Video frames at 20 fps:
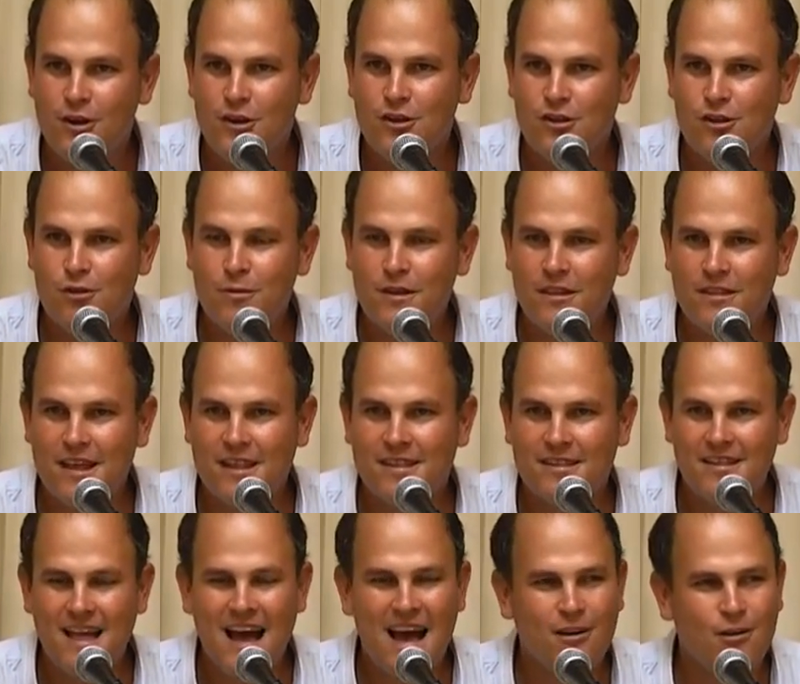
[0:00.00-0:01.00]
So
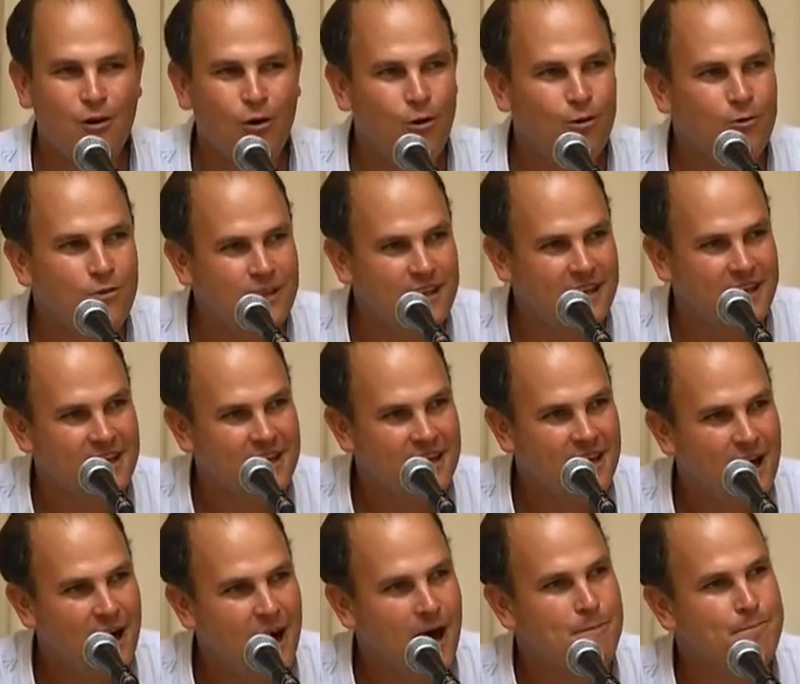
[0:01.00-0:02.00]
it's not only
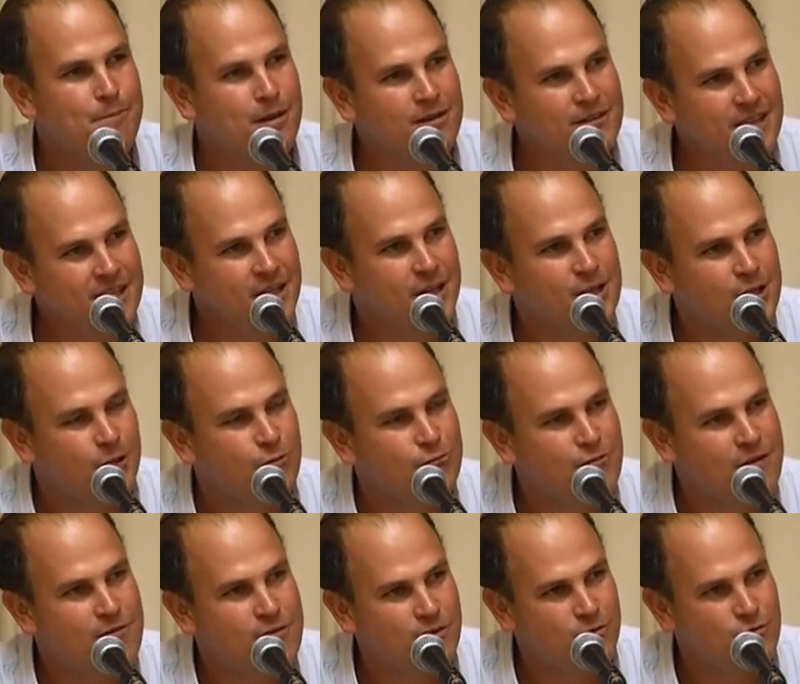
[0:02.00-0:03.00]
a political
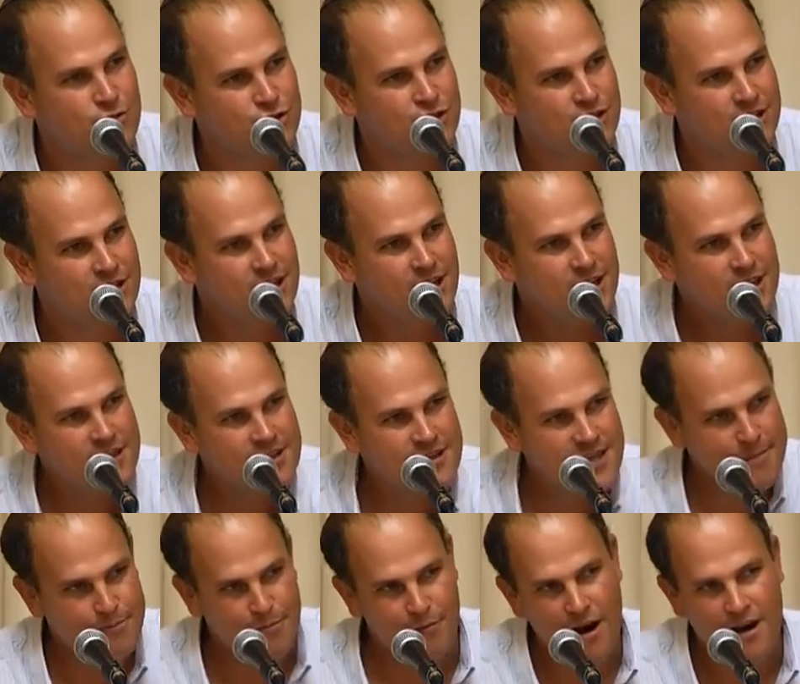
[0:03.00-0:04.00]
revolution
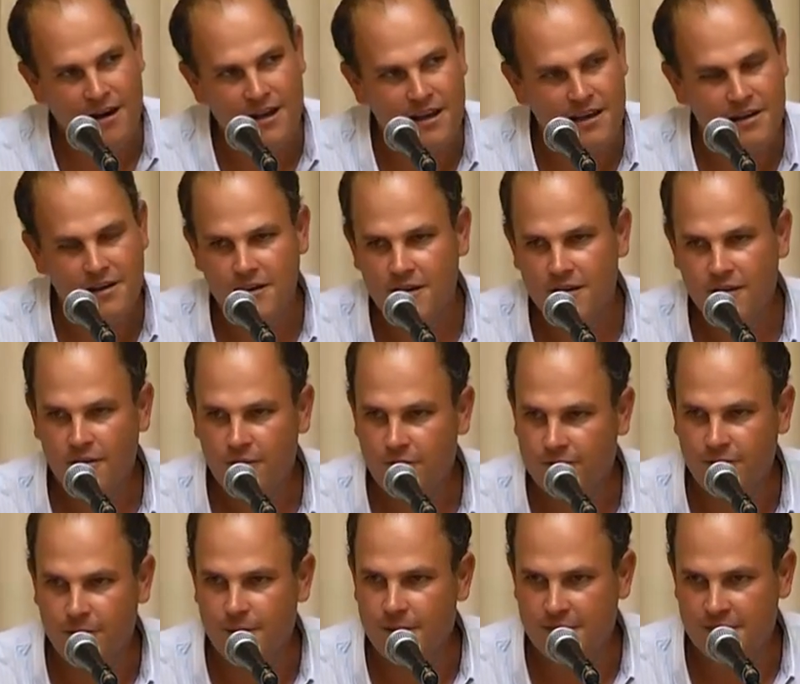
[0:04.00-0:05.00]
separating
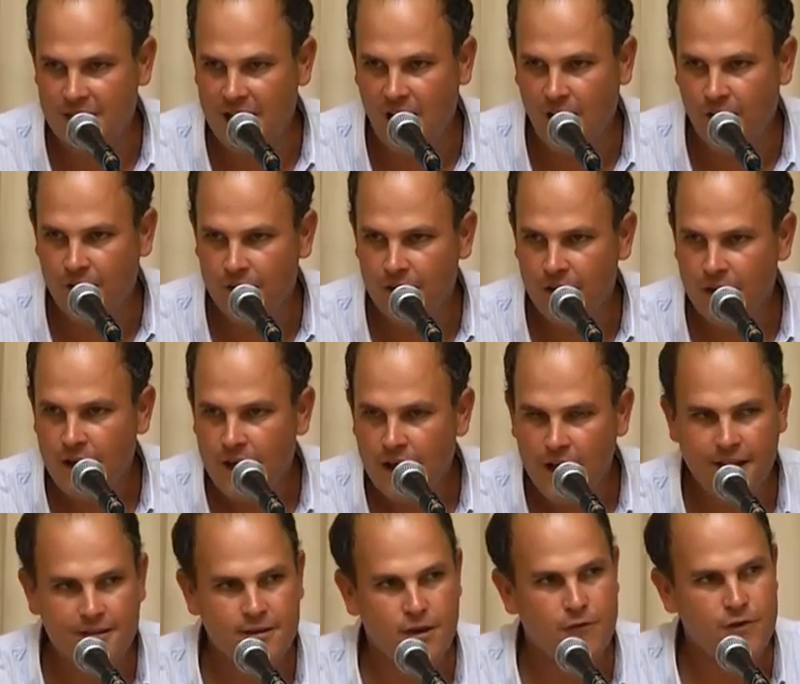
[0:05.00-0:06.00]
from the south,
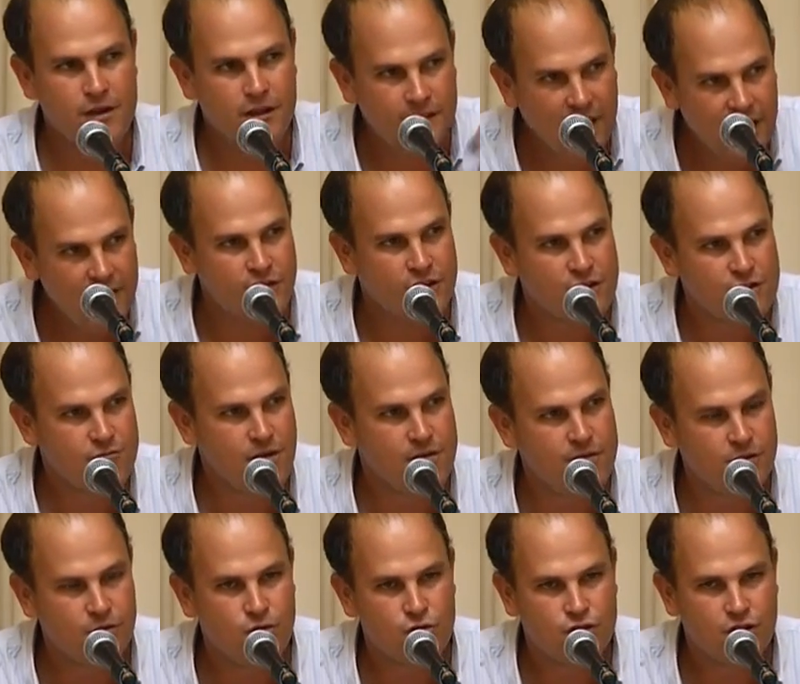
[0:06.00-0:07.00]
it's a religious
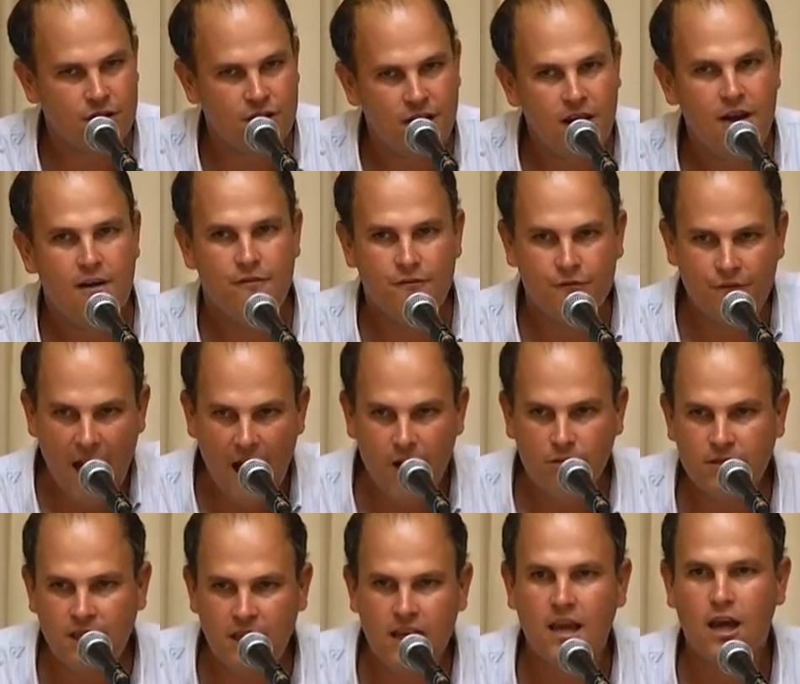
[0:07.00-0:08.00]
revolution
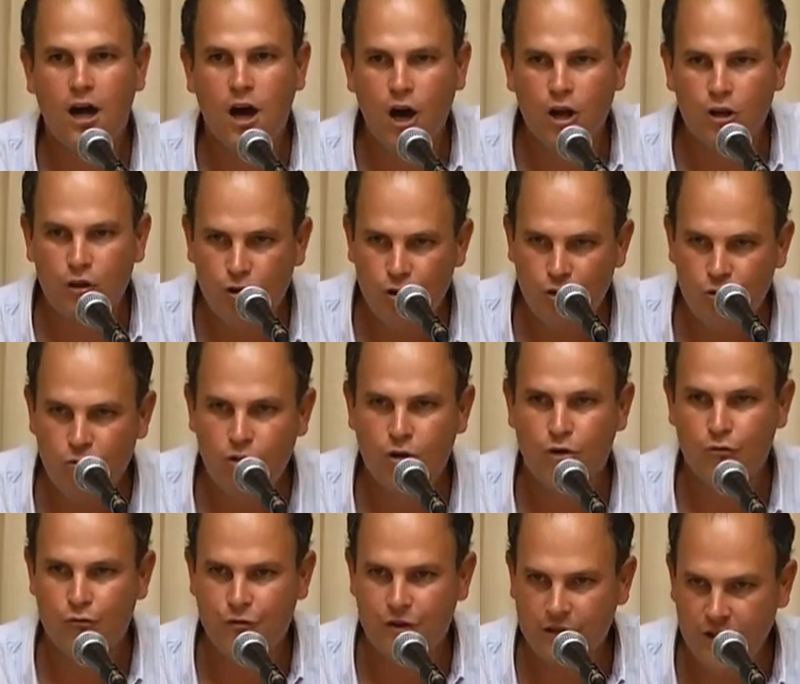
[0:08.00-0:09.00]
founding a
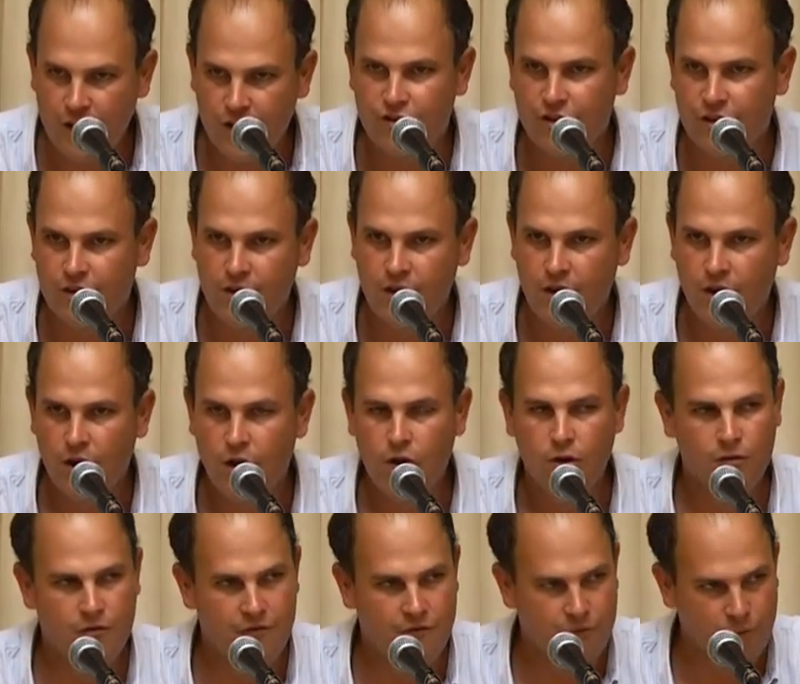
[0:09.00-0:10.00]
new religion
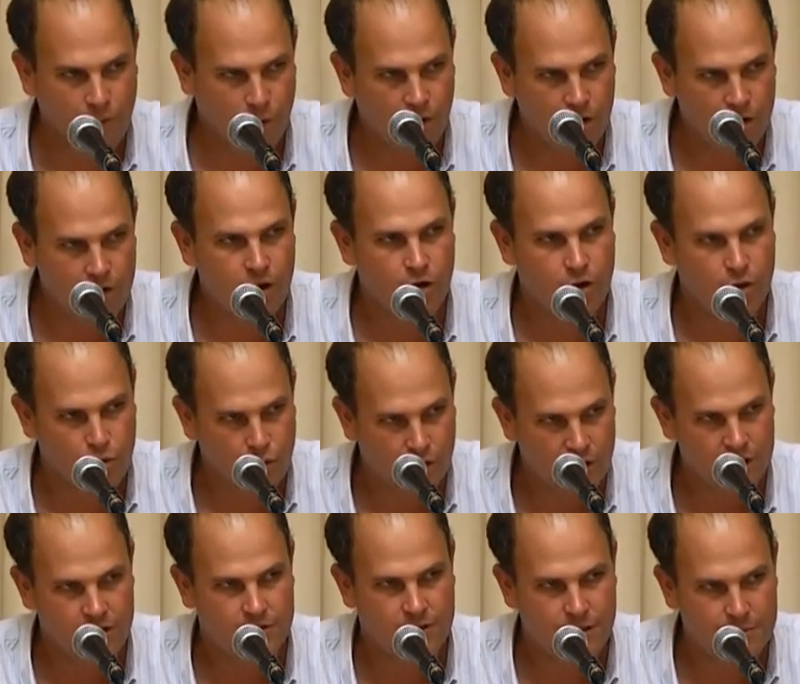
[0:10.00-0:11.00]
for,
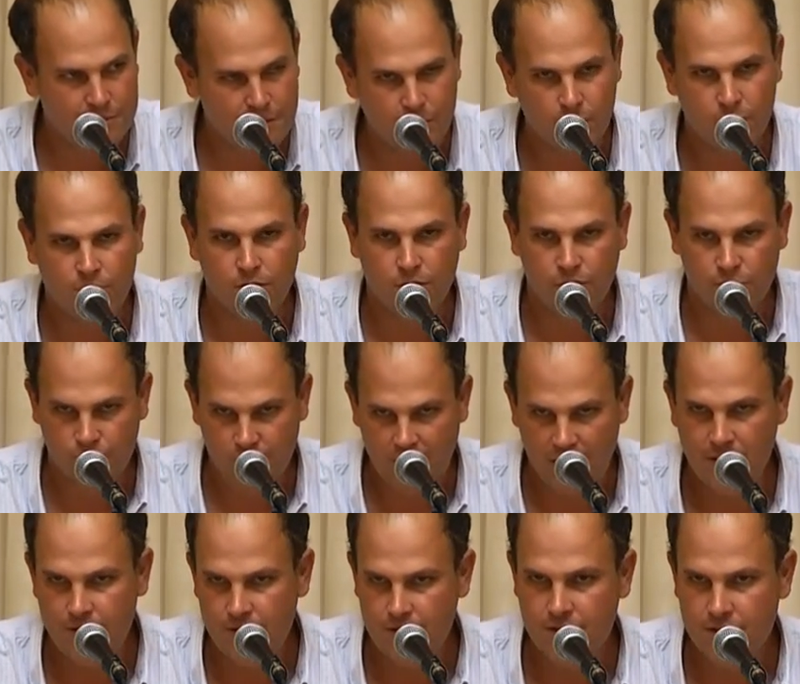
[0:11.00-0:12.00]
according to the biblical
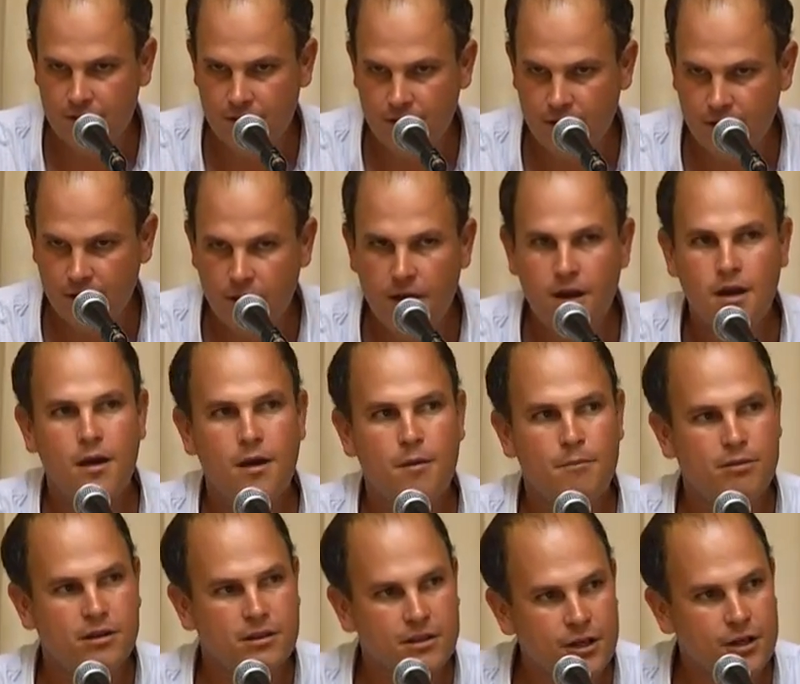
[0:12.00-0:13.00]
writers,
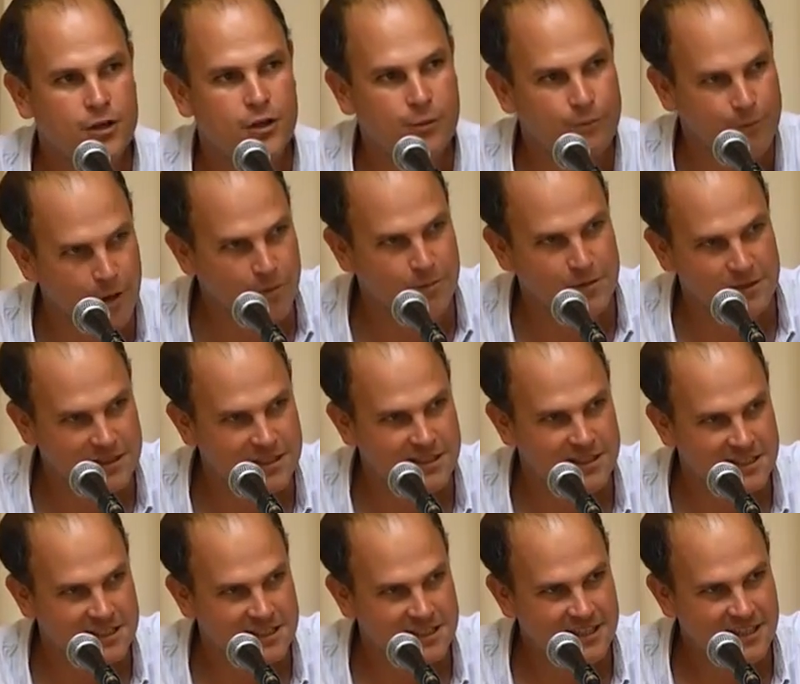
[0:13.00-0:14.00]
political
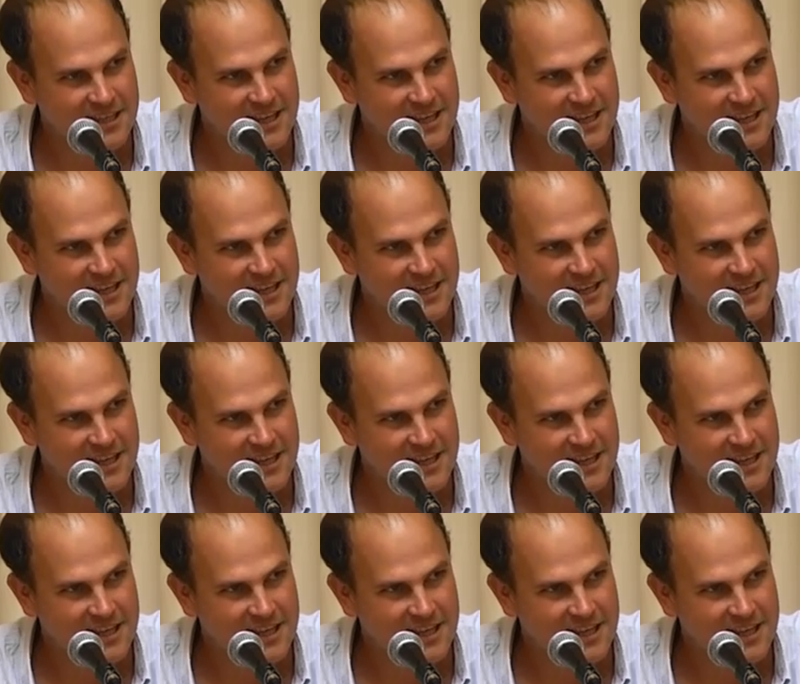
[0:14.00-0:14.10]
purposes.